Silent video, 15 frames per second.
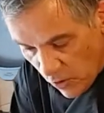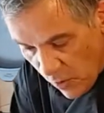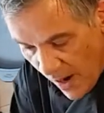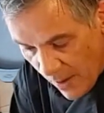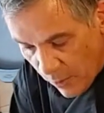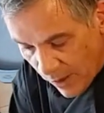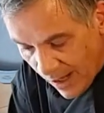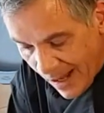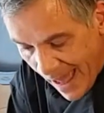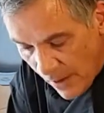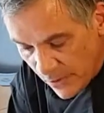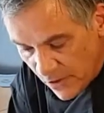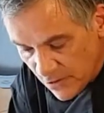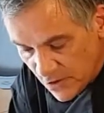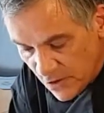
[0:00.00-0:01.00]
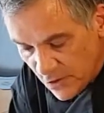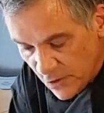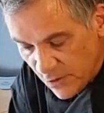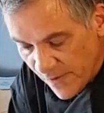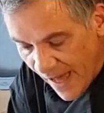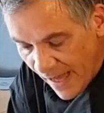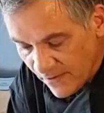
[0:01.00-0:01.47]
cookware will allow you to
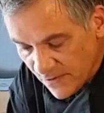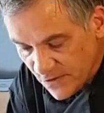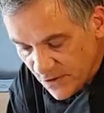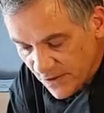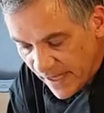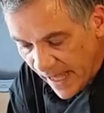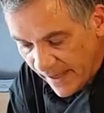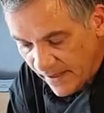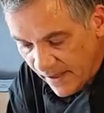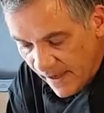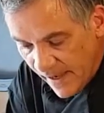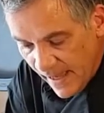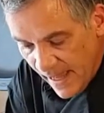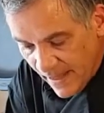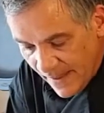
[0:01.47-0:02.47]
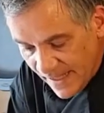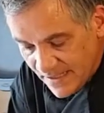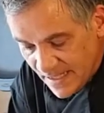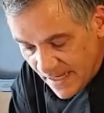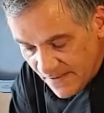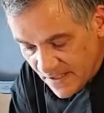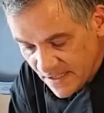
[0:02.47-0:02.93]
do that today.
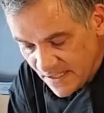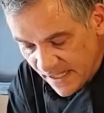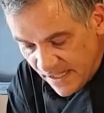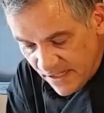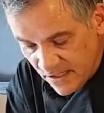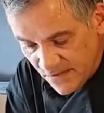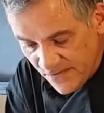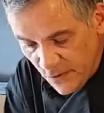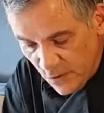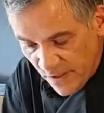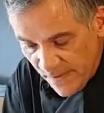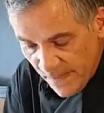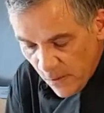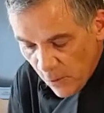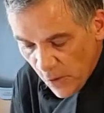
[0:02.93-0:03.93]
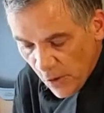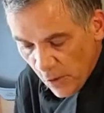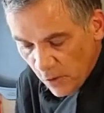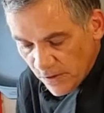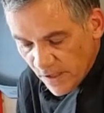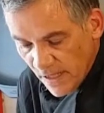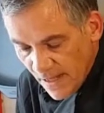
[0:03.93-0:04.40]
Let's take the stickiest food in the
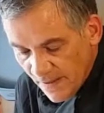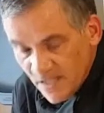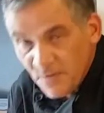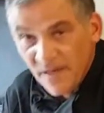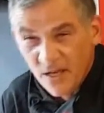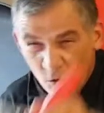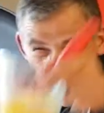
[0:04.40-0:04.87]
world. Let's make